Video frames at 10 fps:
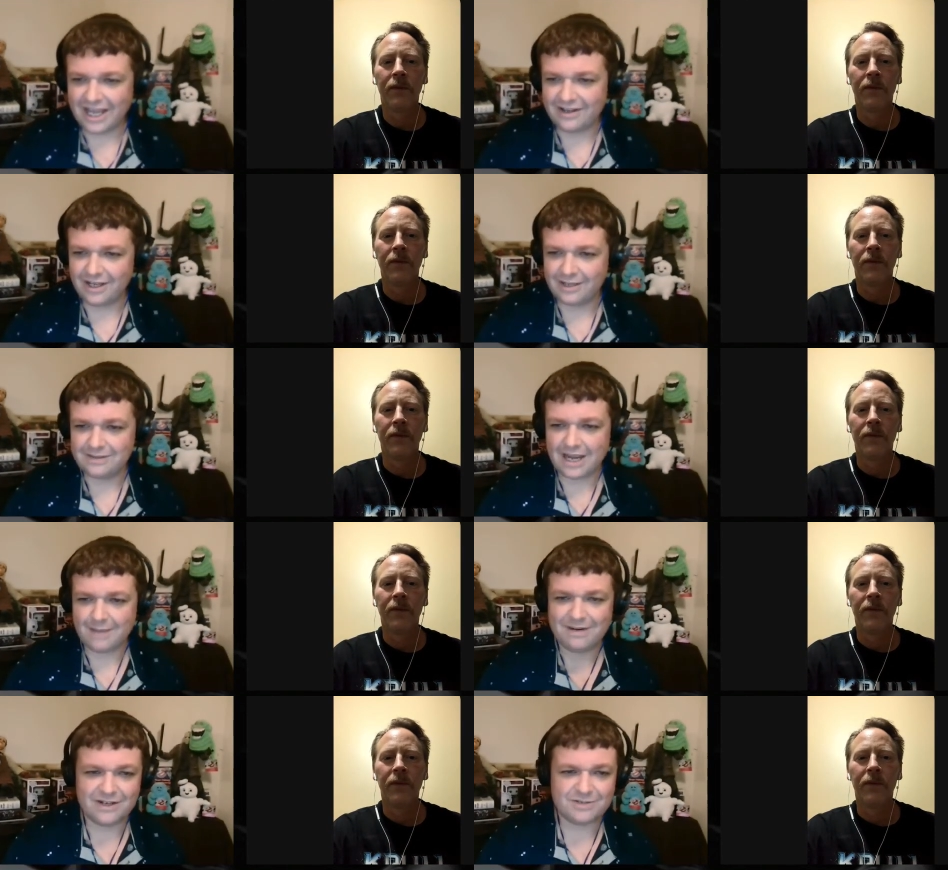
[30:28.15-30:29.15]
Speaker 1: I got uh,
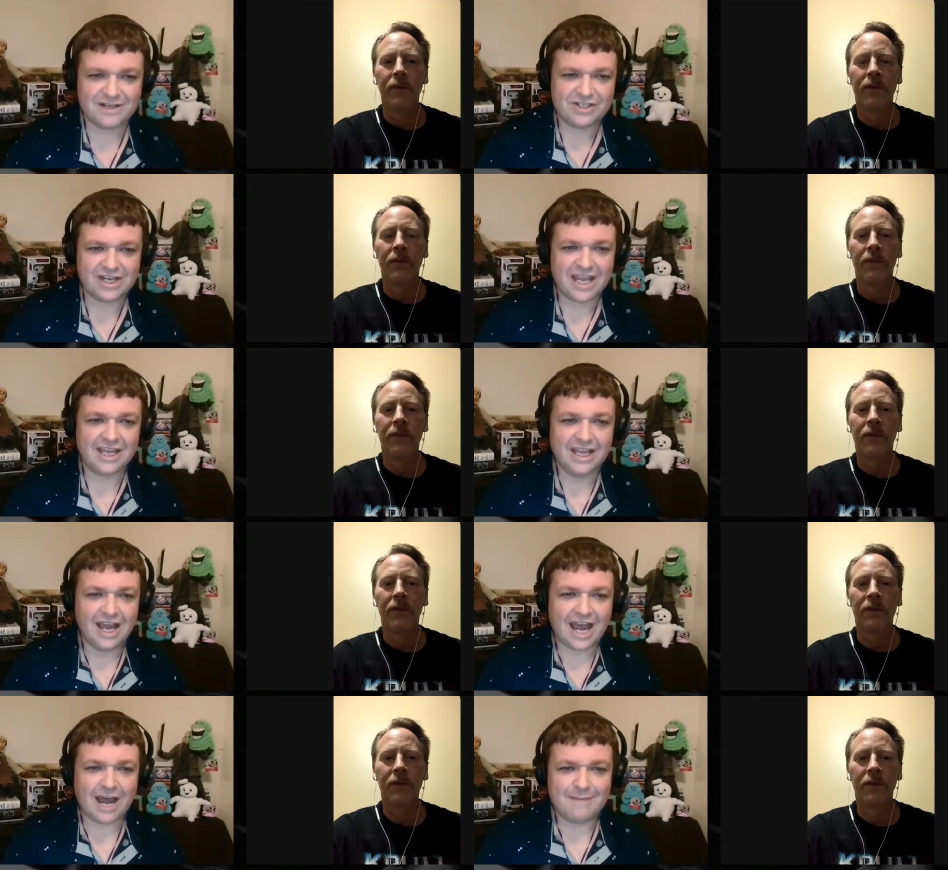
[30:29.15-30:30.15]
Parrish mentioning
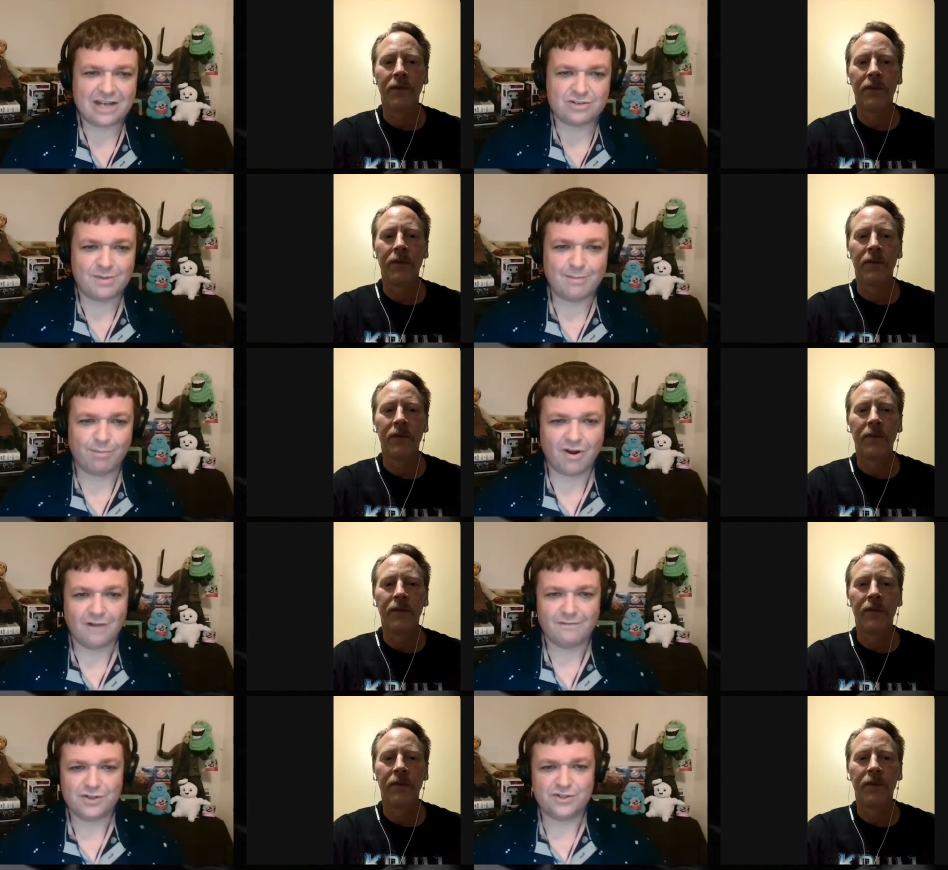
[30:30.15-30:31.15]
uh, match will be
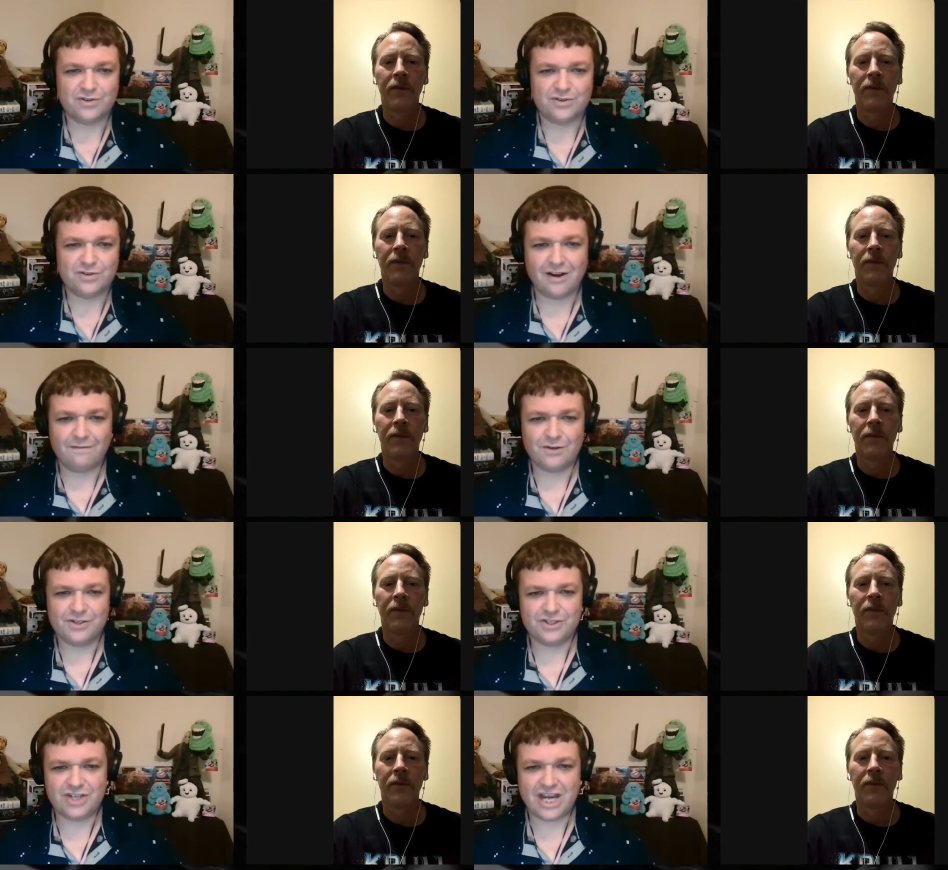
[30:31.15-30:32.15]
Bron versus Dragunov
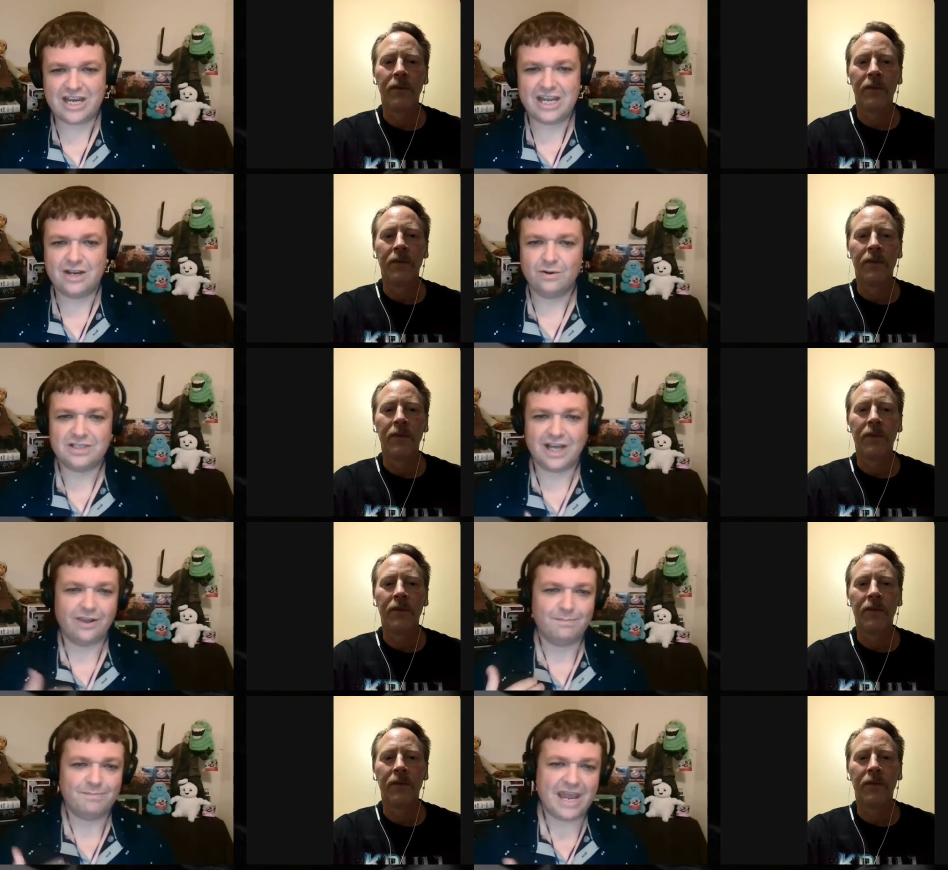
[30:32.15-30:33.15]
versus JD. No
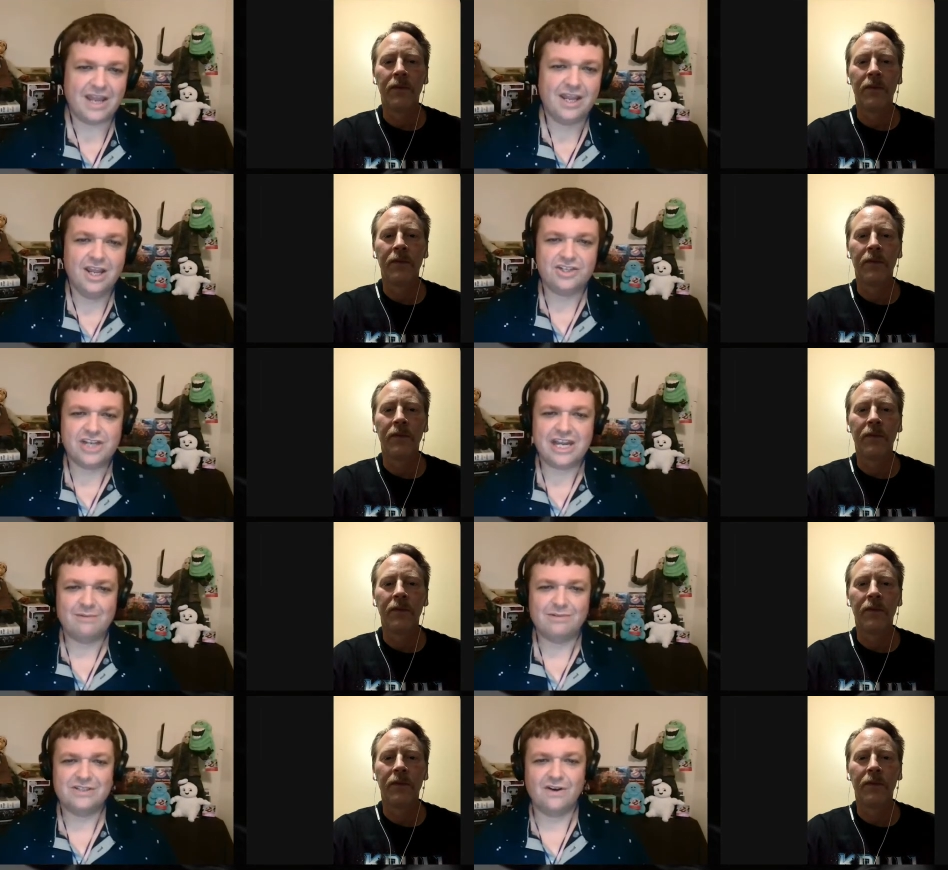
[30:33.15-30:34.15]
Tyler Bate.
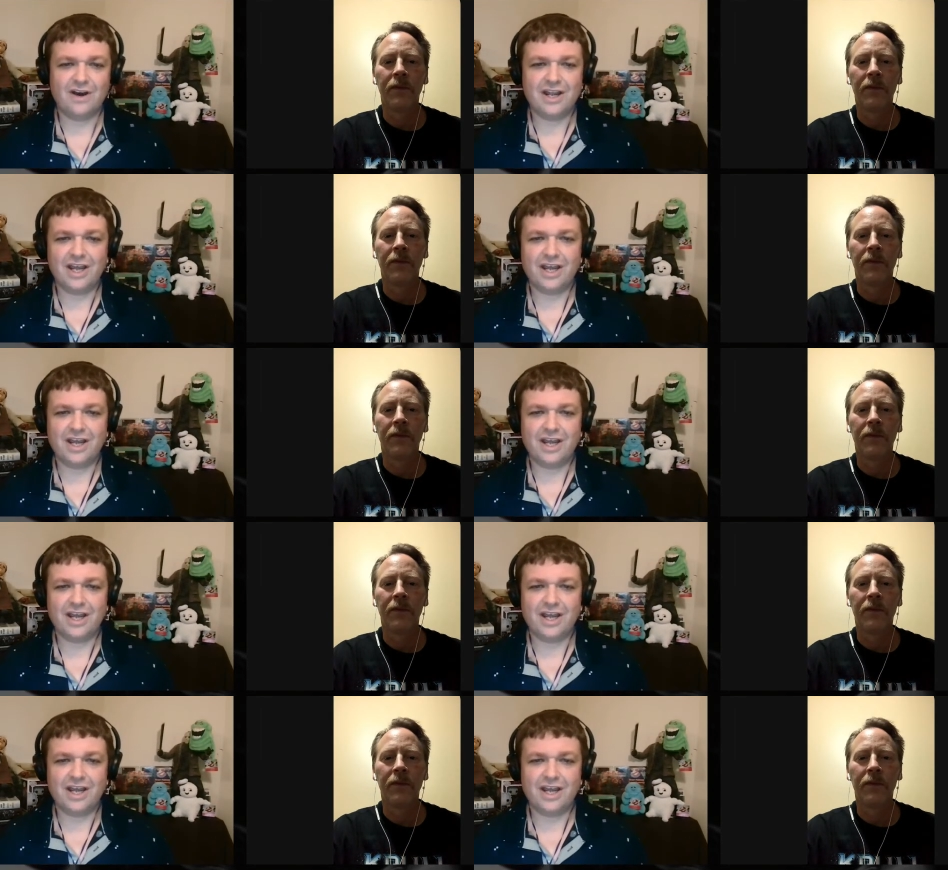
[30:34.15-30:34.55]
JD was not a